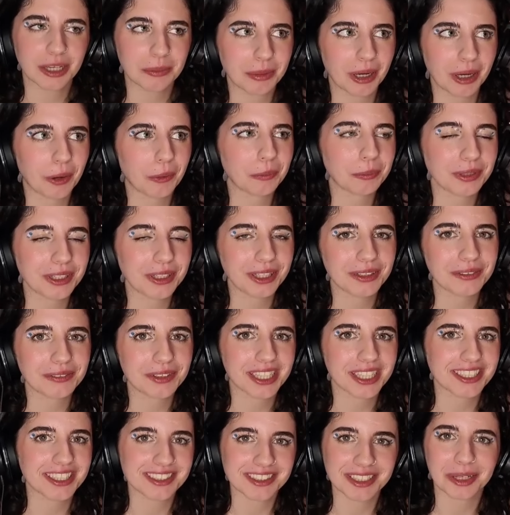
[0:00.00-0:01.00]
about Pip
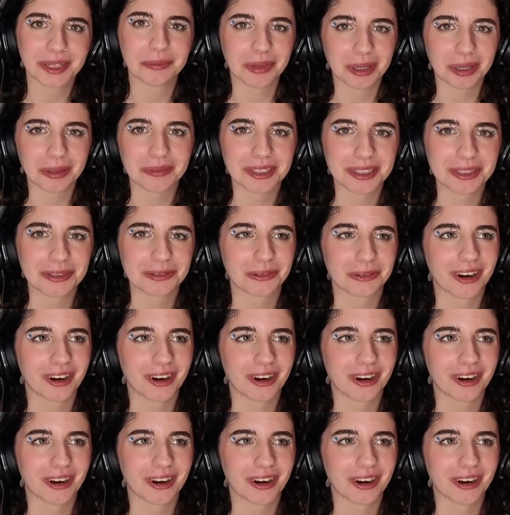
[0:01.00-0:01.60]
as her mum is